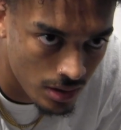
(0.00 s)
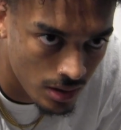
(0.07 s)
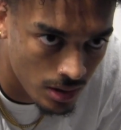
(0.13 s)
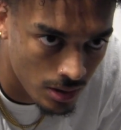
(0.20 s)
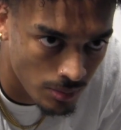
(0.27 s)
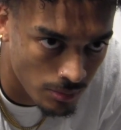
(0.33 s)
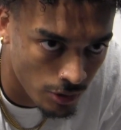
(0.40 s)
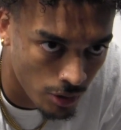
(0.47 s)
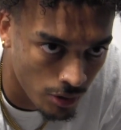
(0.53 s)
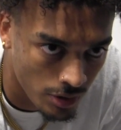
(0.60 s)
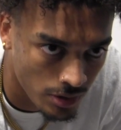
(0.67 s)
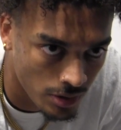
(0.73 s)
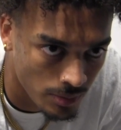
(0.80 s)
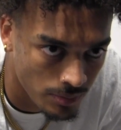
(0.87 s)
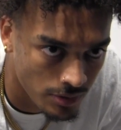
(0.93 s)

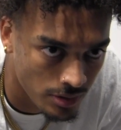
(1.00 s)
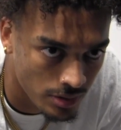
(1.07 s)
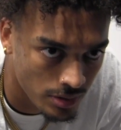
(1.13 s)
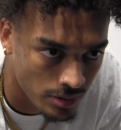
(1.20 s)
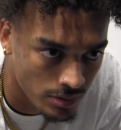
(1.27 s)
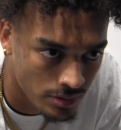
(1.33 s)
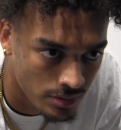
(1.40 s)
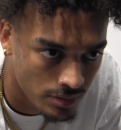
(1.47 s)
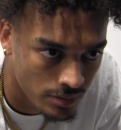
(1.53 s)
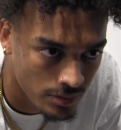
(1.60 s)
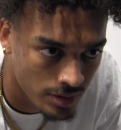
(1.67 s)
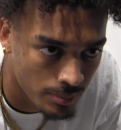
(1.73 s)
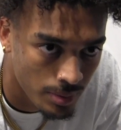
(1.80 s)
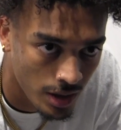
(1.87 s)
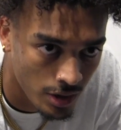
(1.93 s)
growing up to
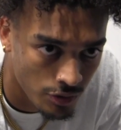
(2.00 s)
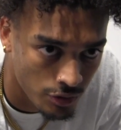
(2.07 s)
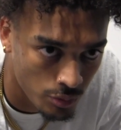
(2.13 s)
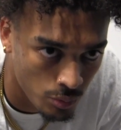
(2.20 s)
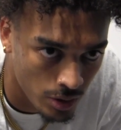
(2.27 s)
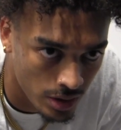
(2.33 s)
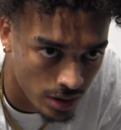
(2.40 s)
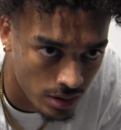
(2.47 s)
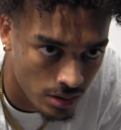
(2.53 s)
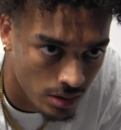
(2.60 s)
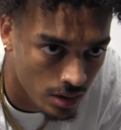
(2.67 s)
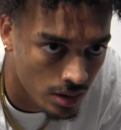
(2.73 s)
10 pounds in weight,